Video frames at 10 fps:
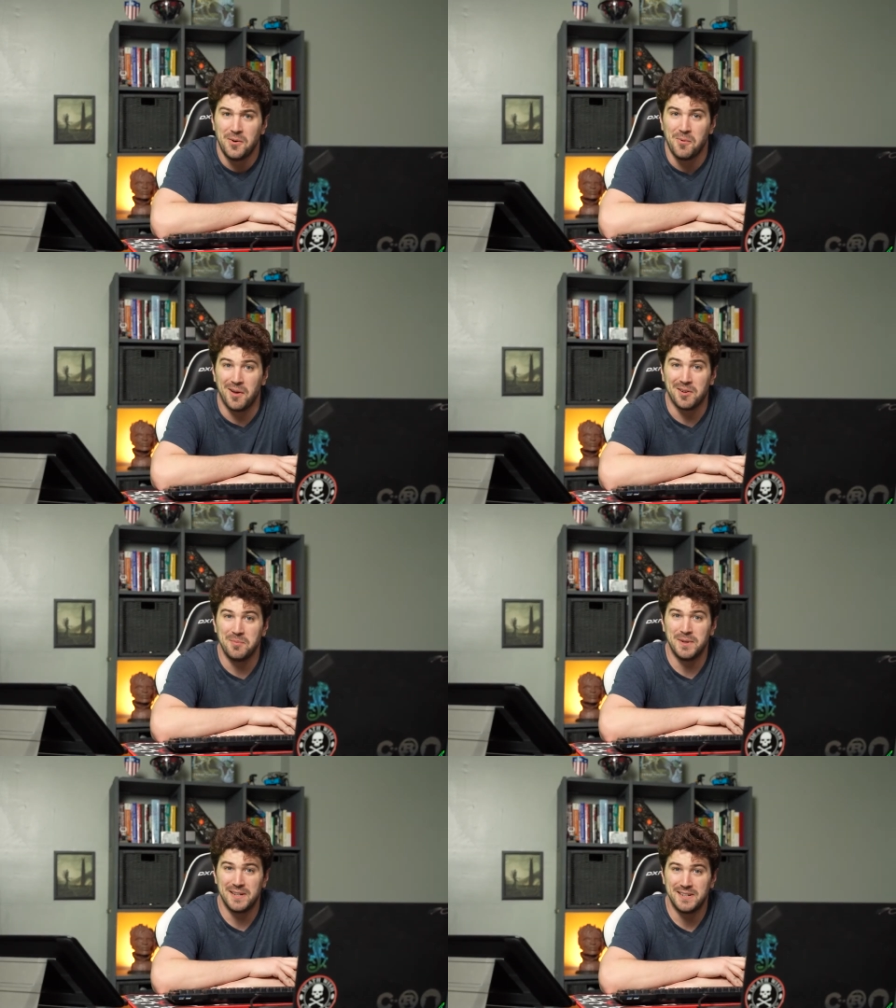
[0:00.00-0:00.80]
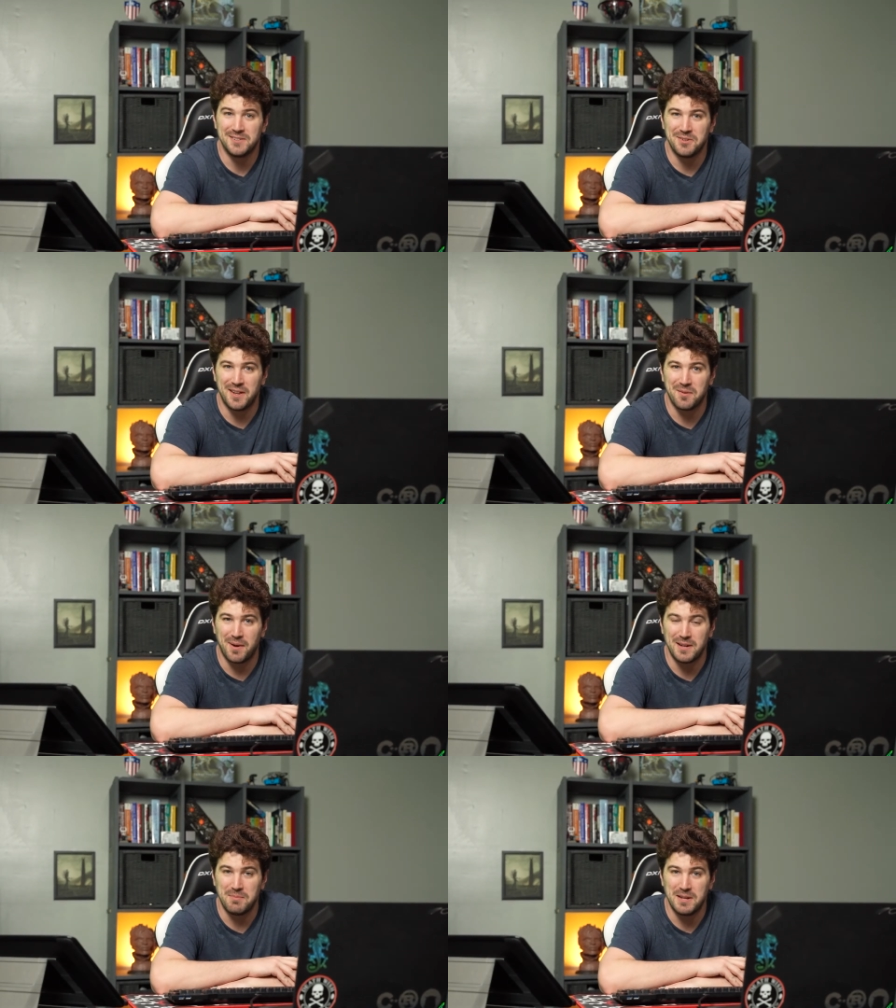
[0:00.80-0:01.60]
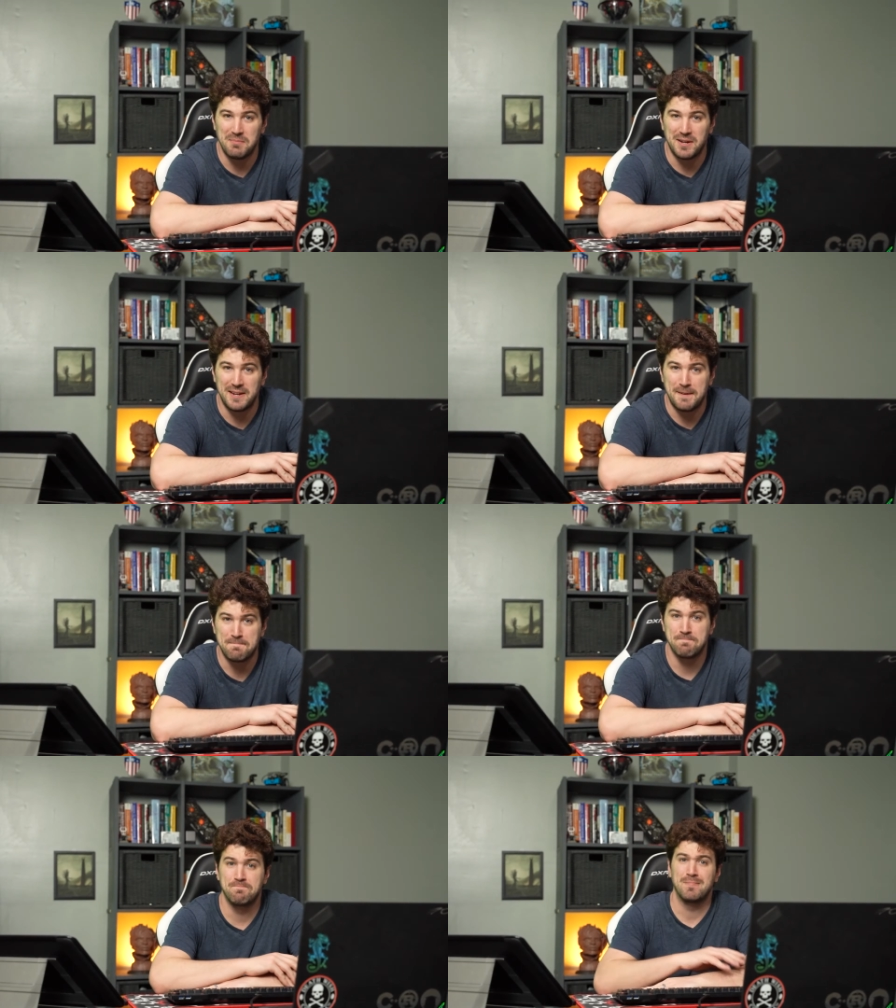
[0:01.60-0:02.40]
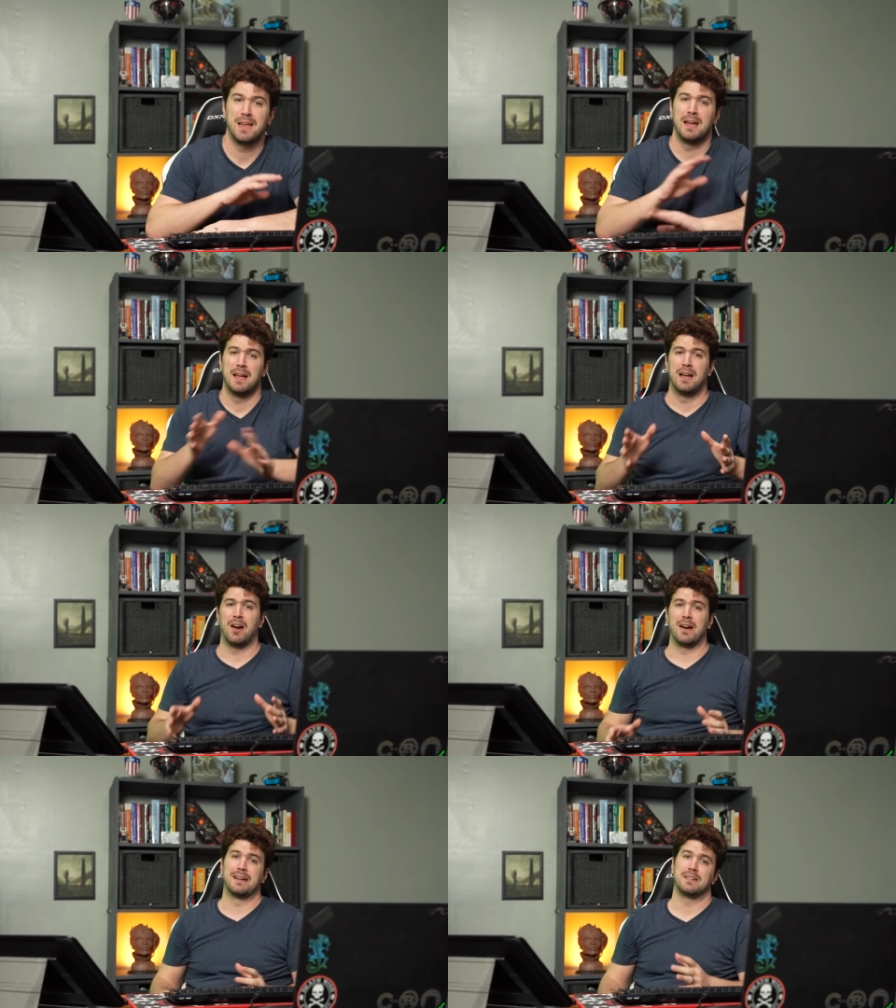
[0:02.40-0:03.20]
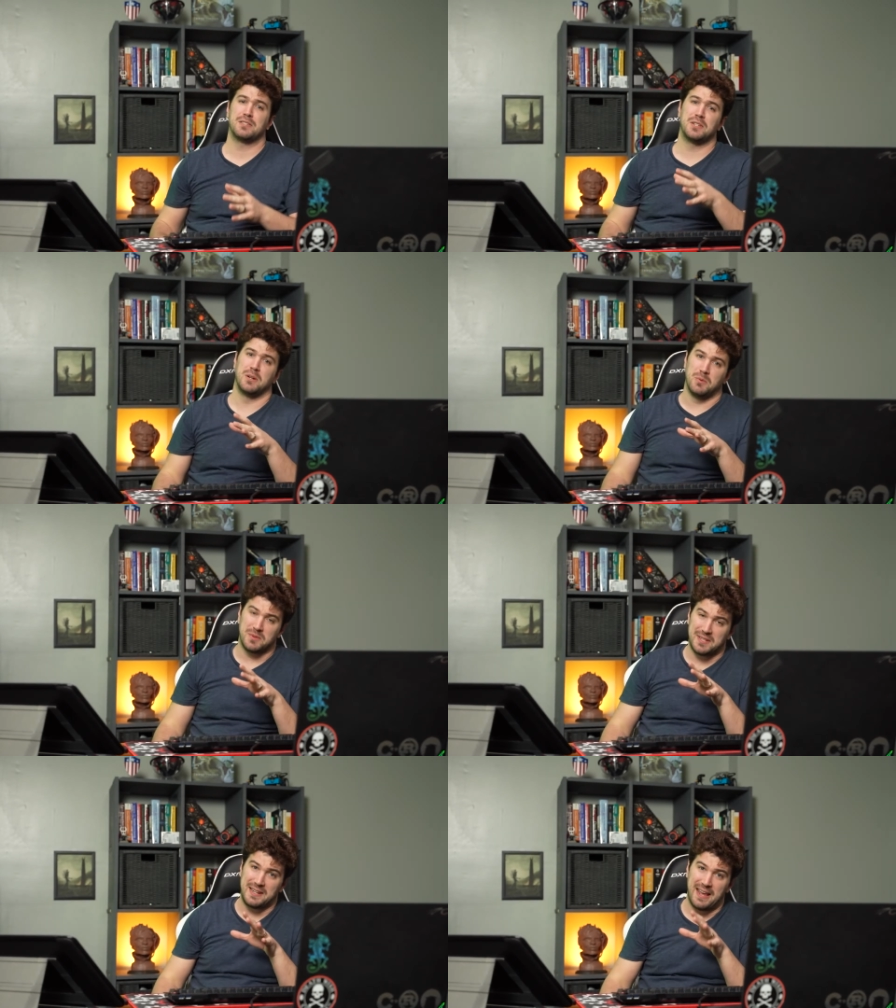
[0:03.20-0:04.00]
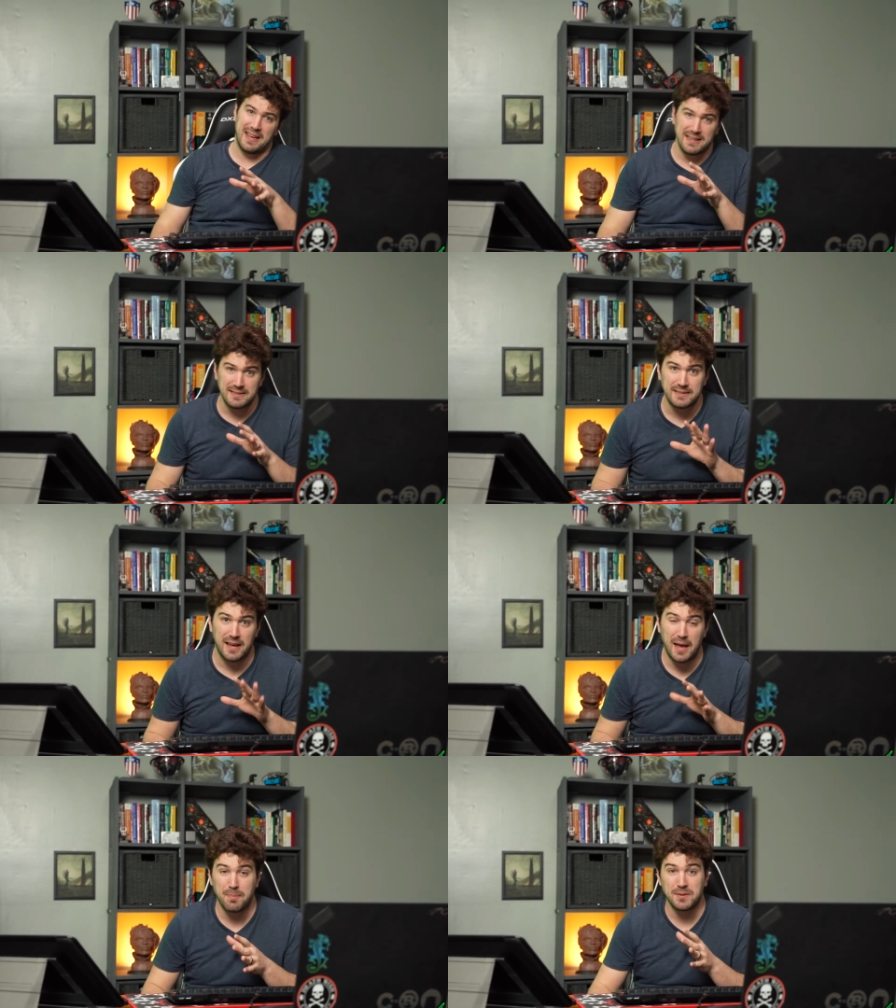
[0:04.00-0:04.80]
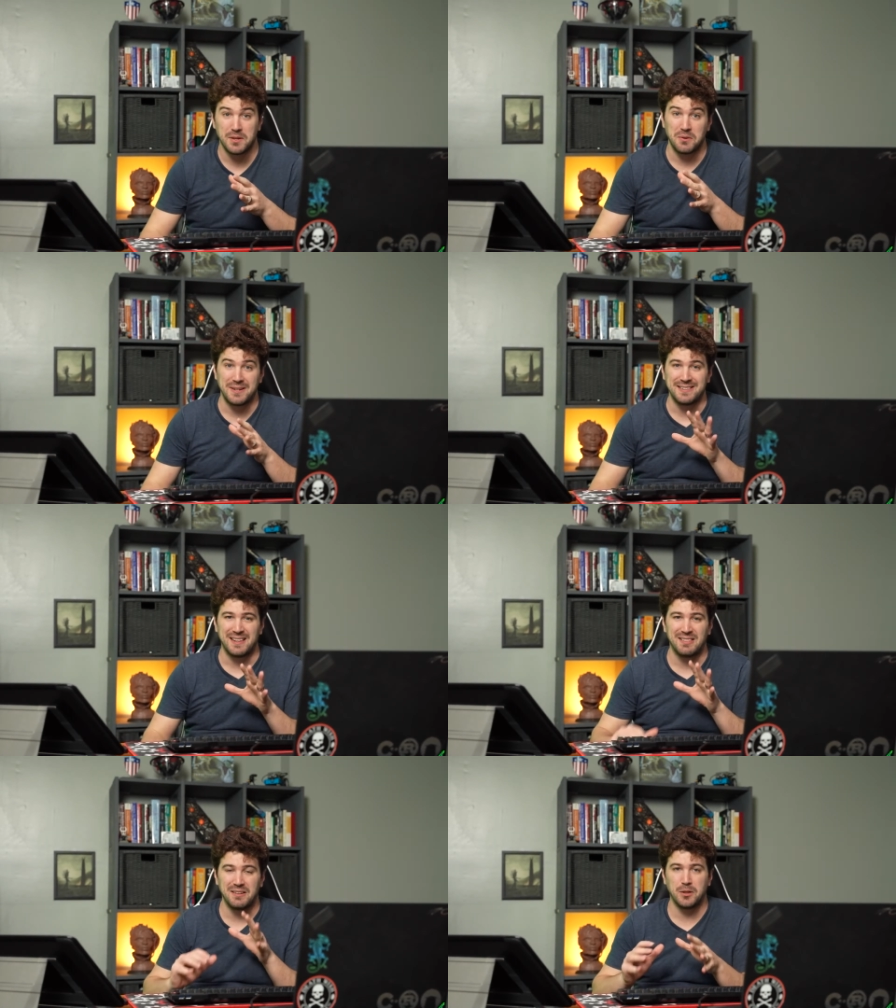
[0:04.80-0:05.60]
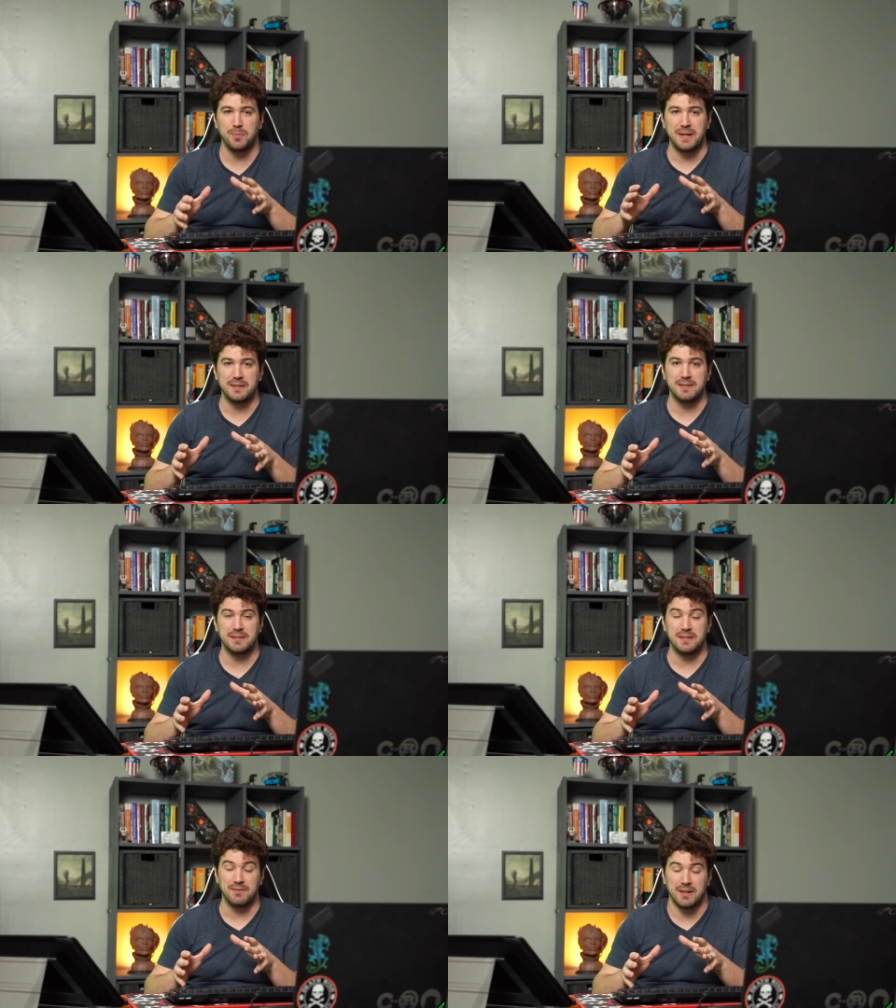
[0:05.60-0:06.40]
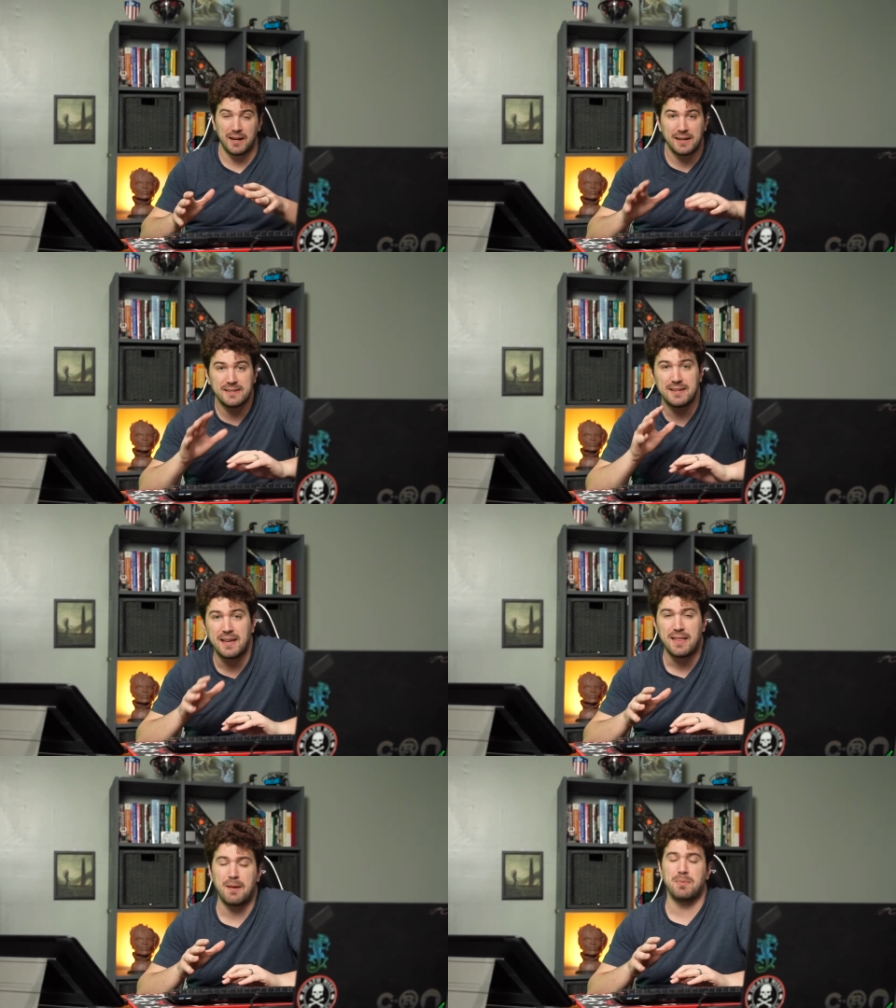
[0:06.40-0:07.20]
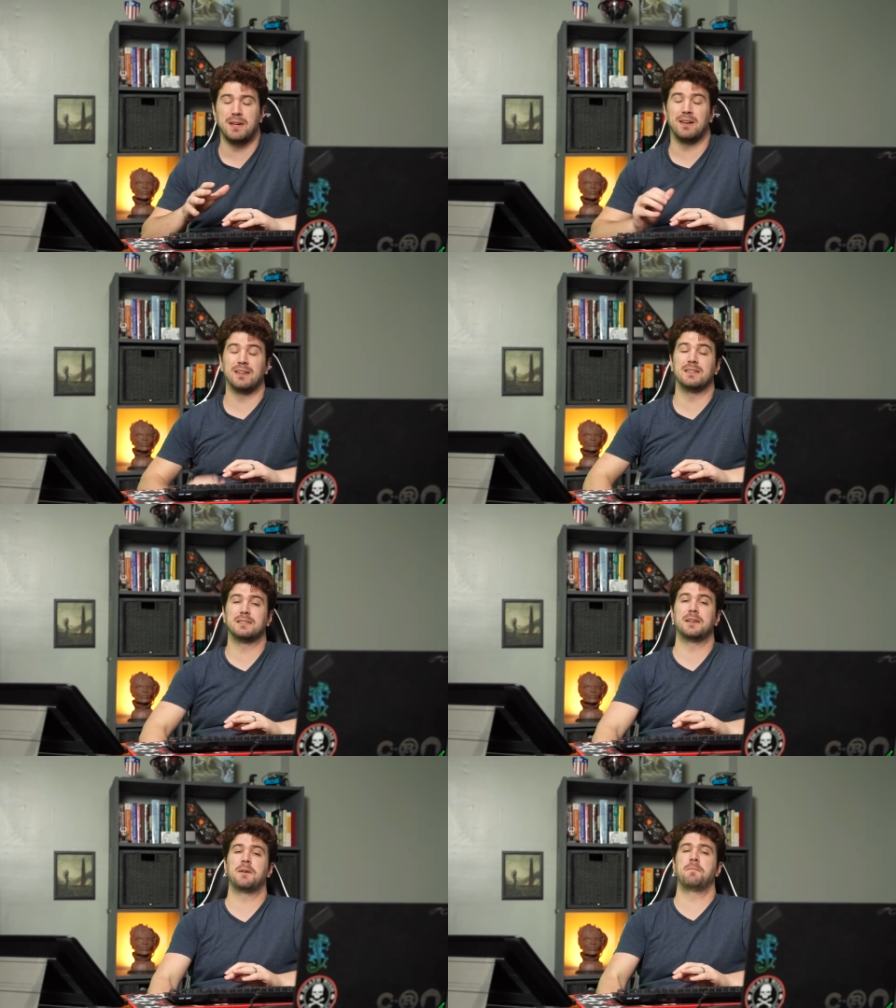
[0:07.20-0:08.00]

Welcome to another Mighty Mini Monday. All right, so today's episode is a little bit deceiving. And I say that because